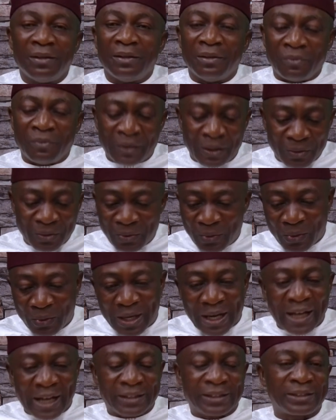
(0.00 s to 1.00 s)
When you
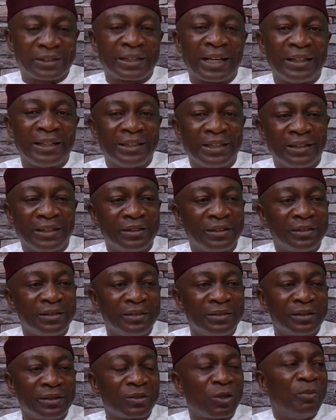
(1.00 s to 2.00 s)
look at standing
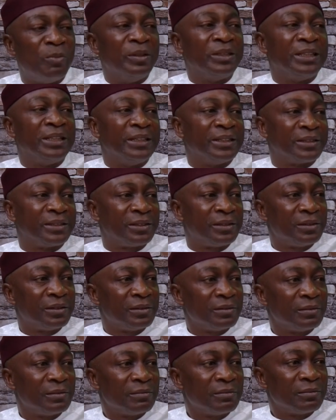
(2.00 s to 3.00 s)
committees,
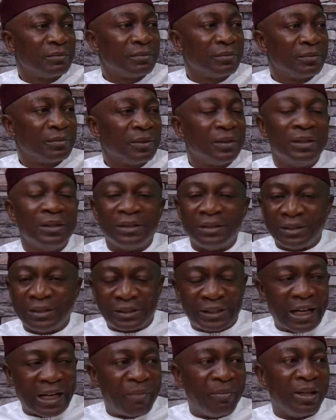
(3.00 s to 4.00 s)
the
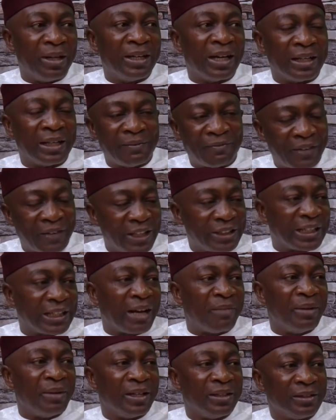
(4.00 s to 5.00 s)
chairman and the vice
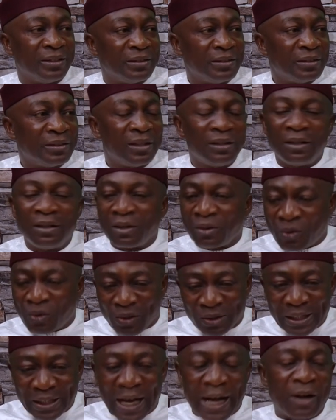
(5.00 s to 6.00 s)
chairman
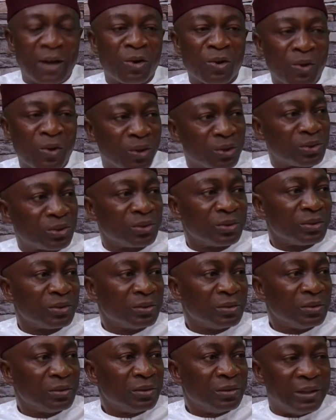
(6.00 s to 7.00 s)
cut across
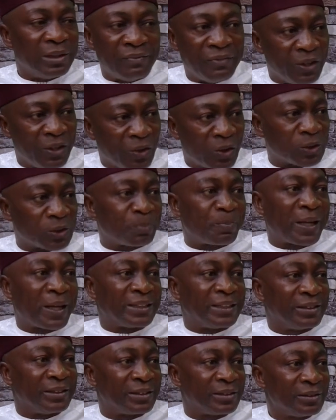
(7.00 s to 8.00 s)
the various
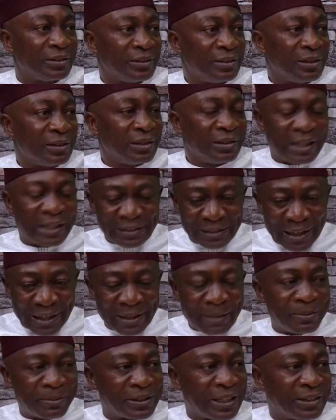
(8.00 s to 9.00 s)
parties that are
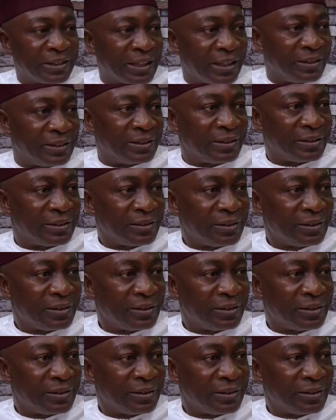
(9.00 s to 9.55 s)
represented